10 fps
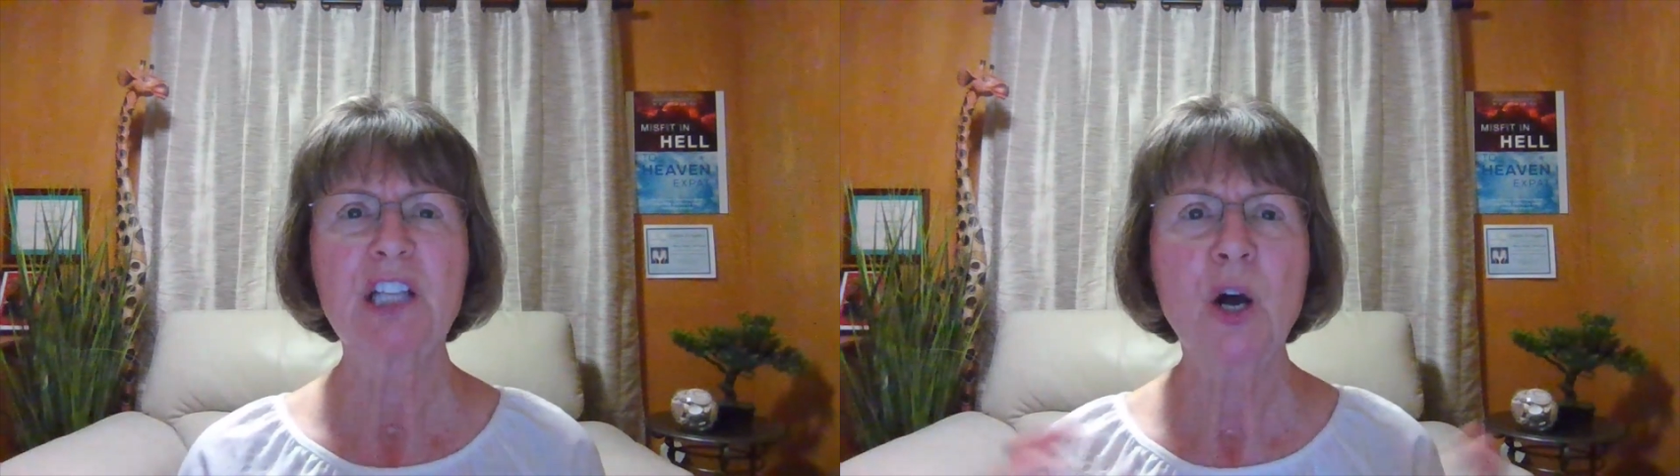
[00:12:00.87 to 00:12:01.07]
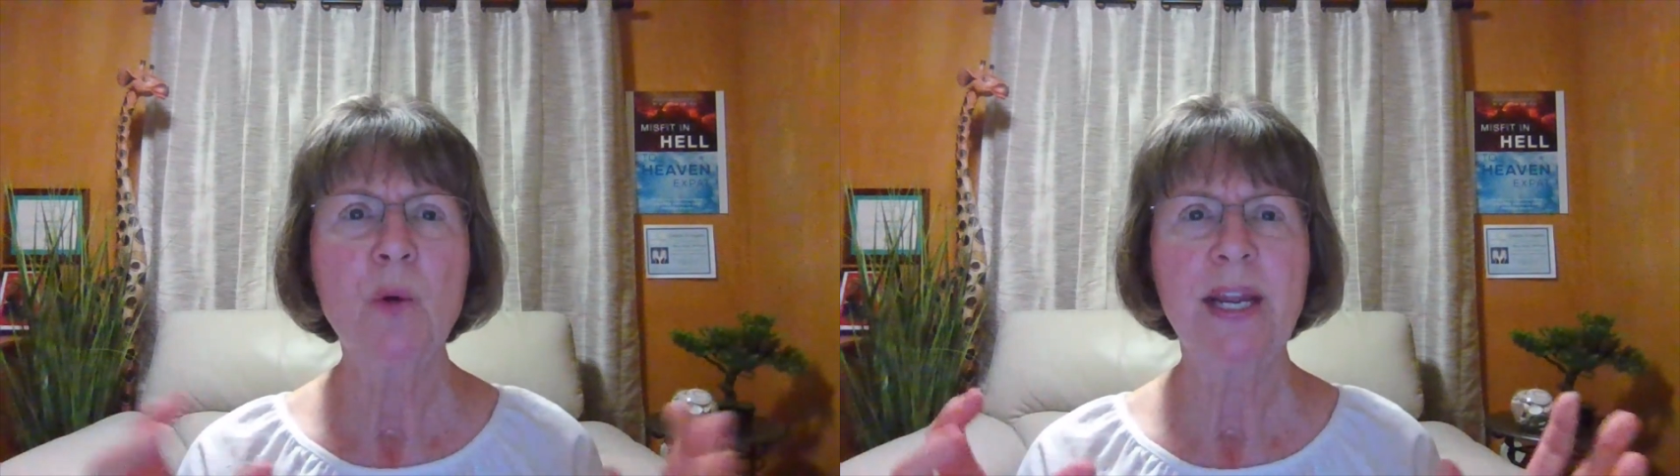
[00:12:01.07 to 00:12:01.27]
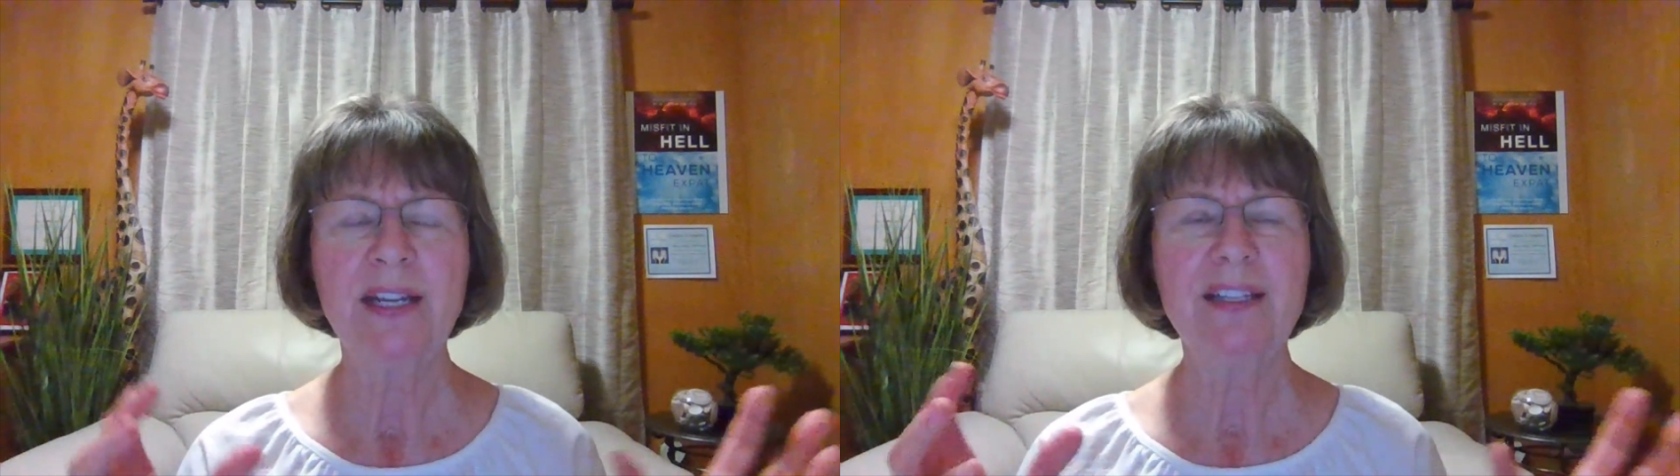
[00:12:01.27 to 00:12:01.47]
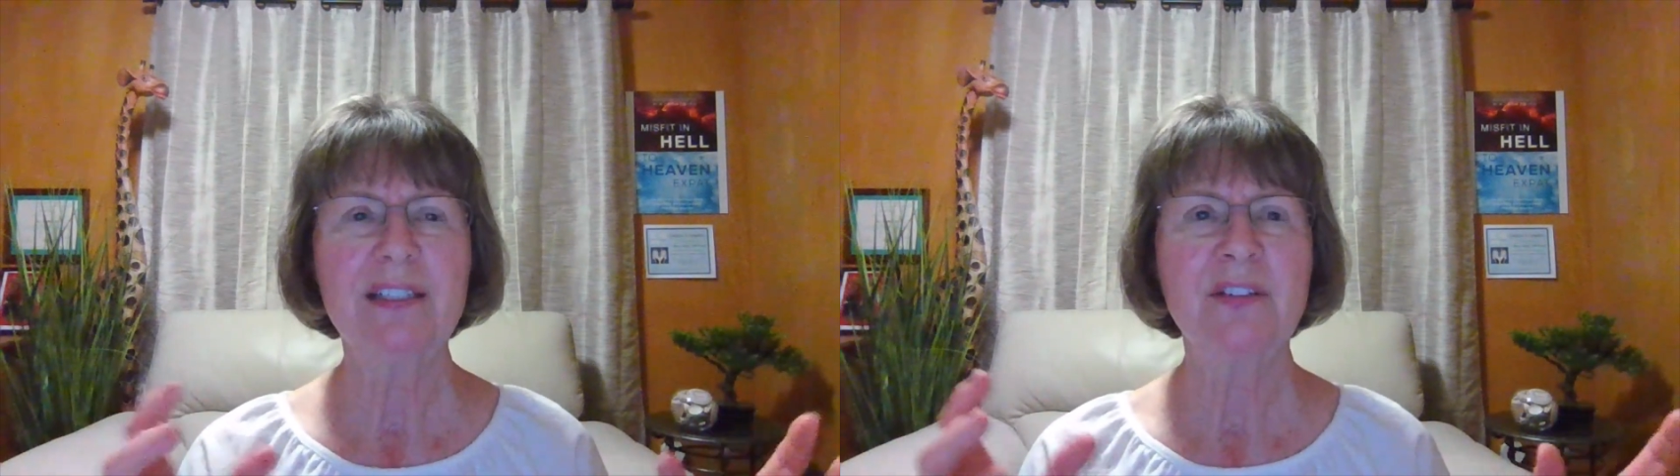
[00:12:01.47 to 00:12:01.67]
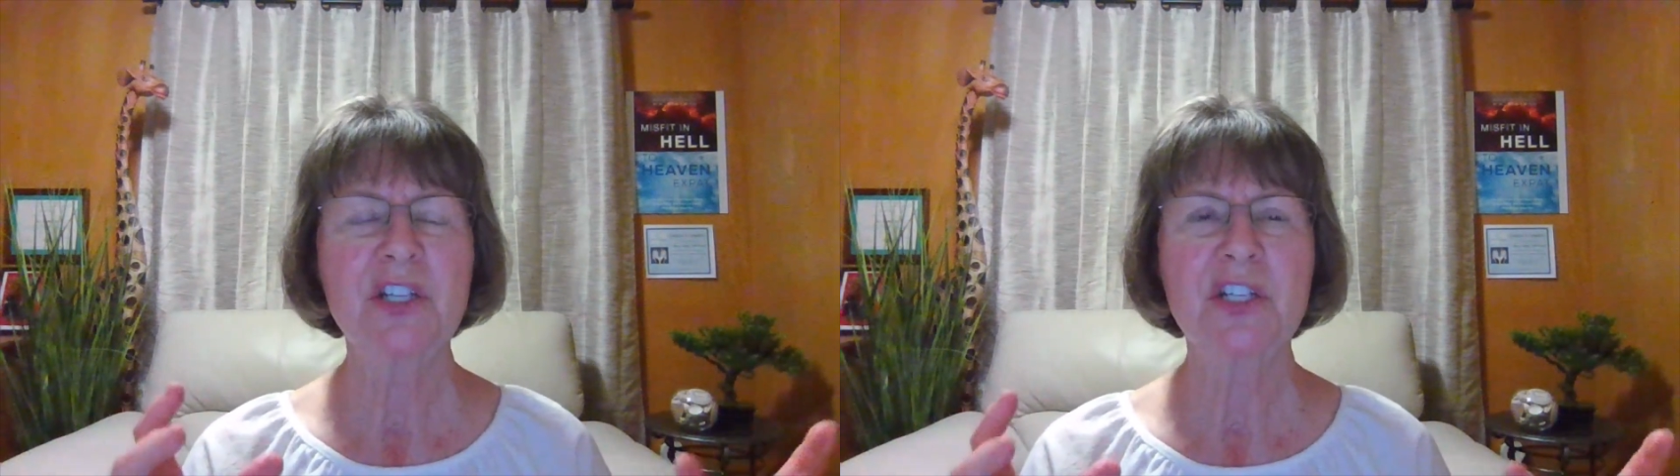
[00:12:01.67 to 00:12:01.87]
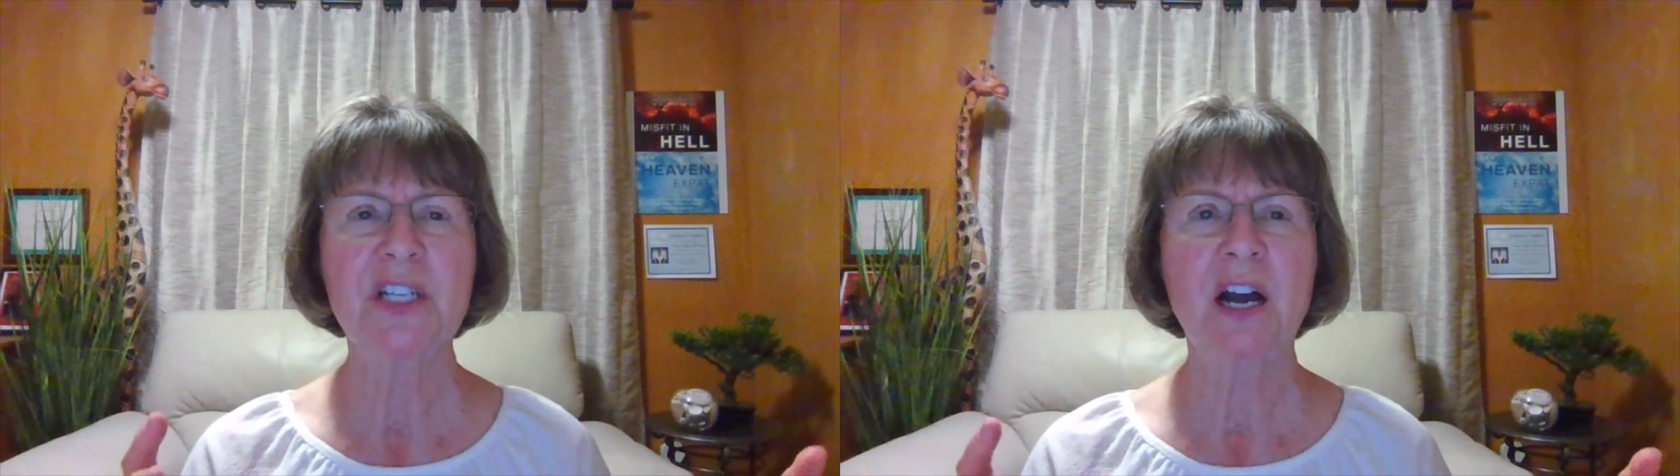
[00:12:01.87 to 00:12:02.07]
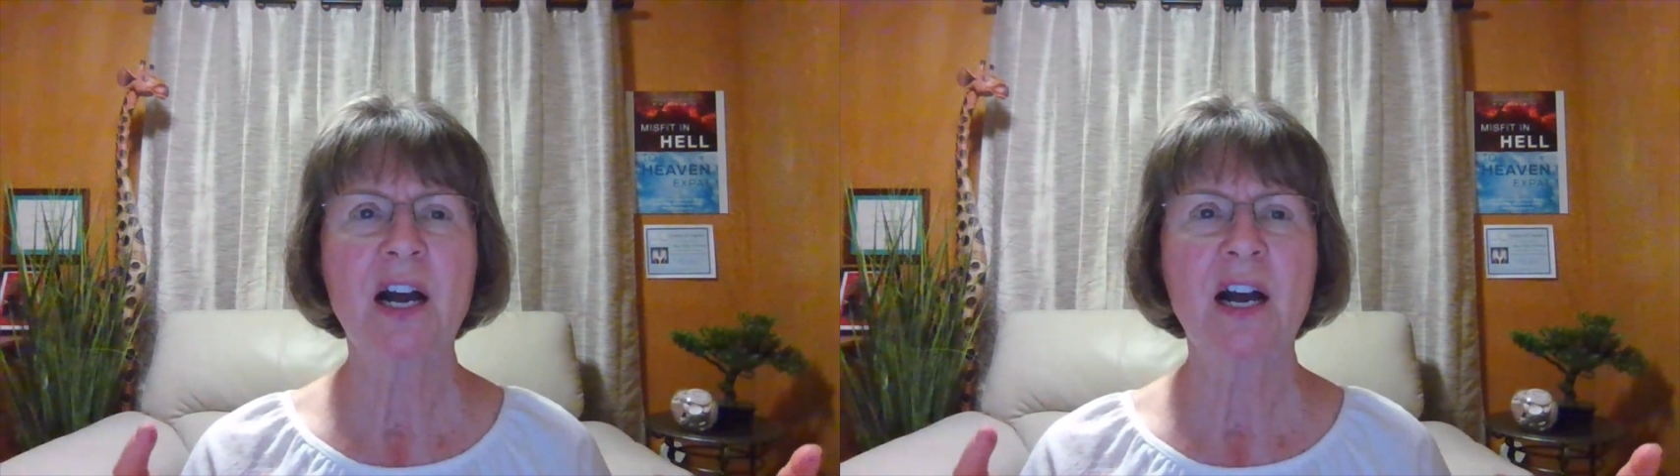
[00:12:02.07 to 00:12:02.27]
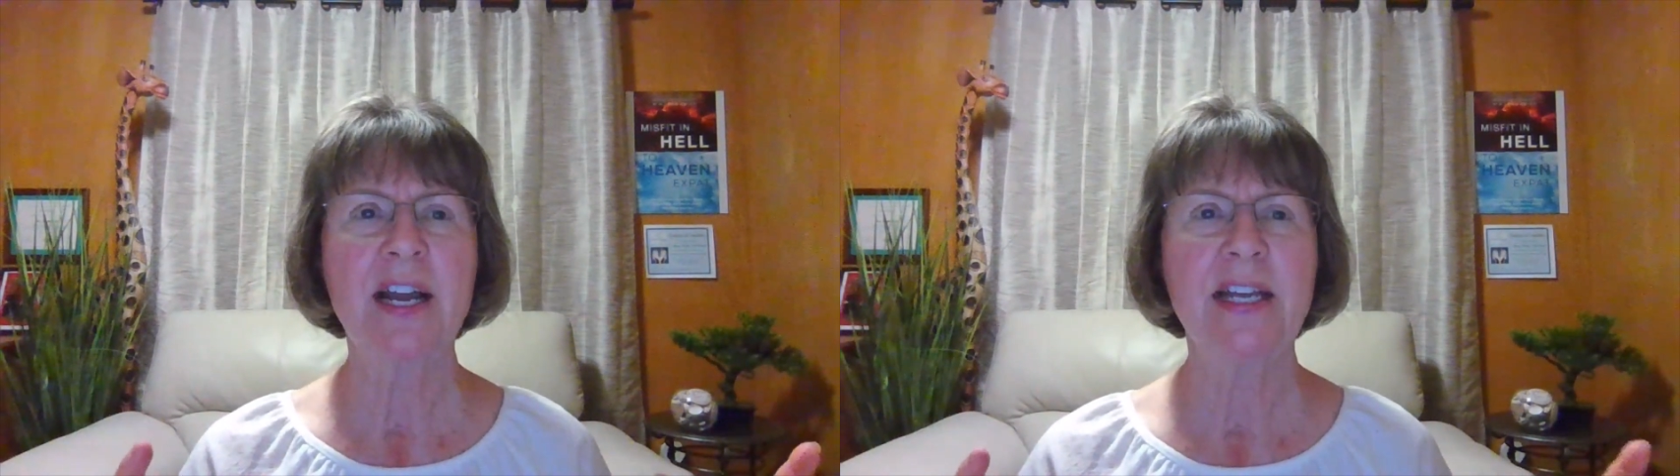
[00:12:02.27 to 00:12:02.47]
glowing in the
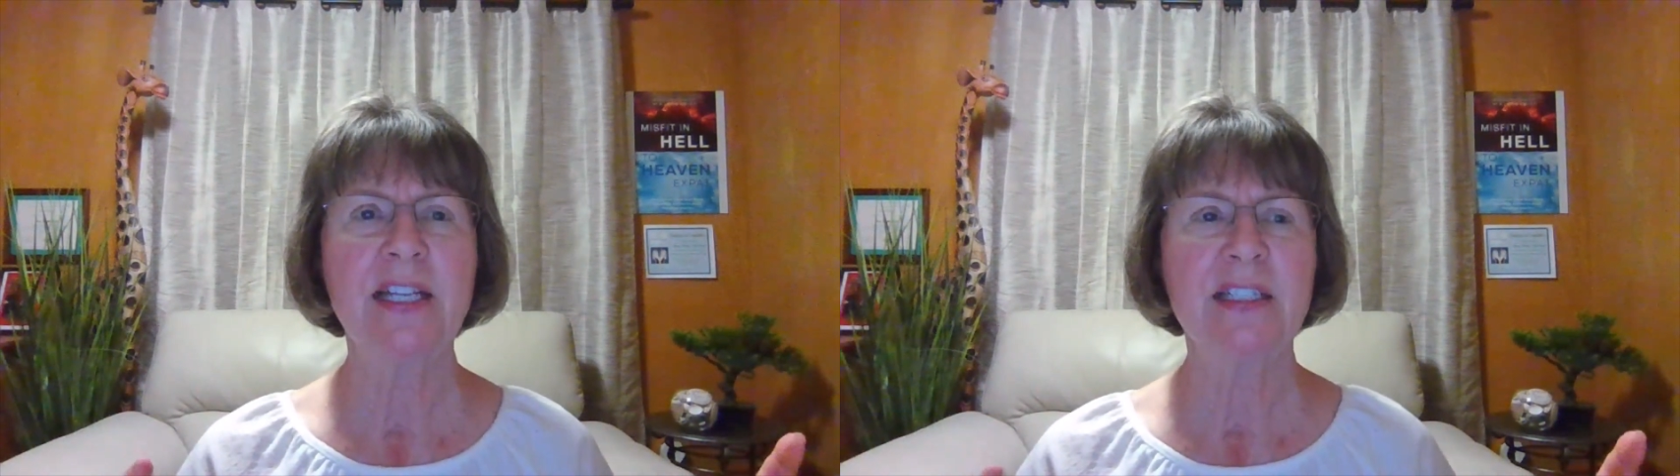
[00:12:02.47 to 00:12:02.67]
sky,